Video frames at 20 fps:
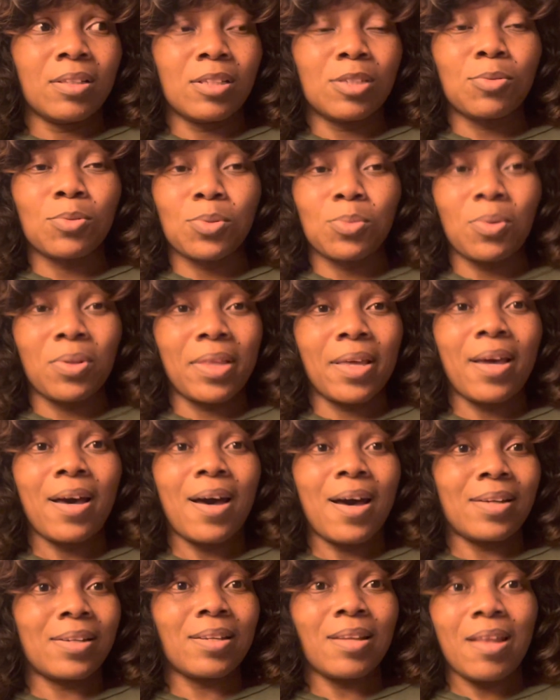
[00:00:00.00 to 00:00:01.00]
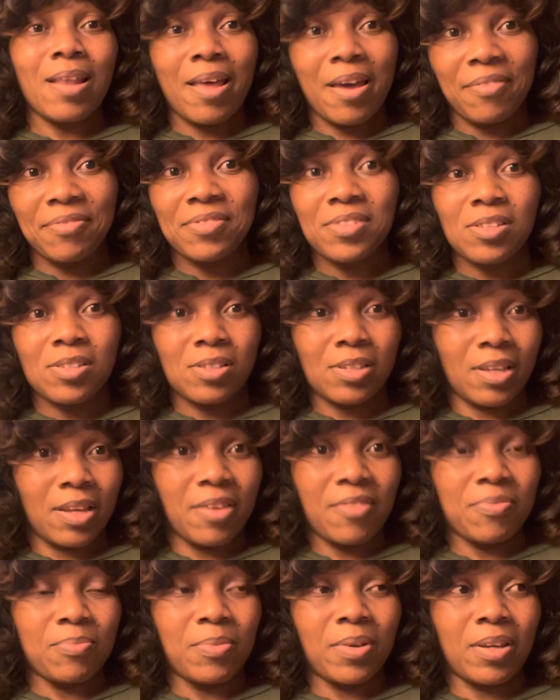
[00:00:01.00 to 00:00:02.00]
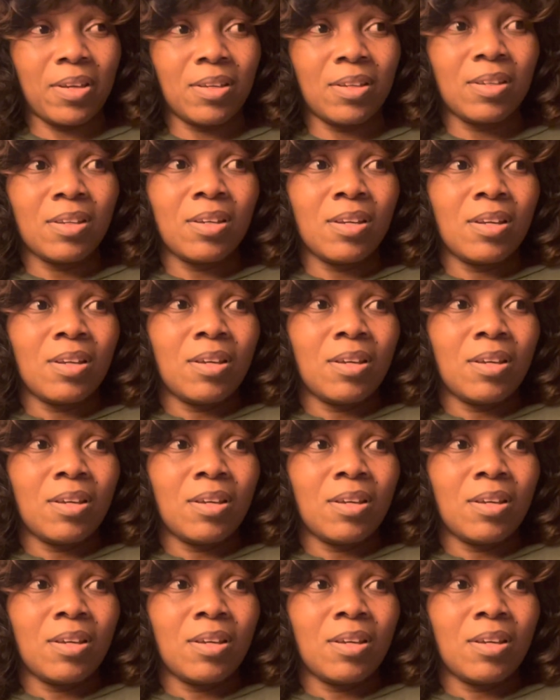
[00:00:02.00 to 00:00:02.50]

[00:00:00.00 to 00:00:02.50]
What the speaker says: This was what they had left to give me.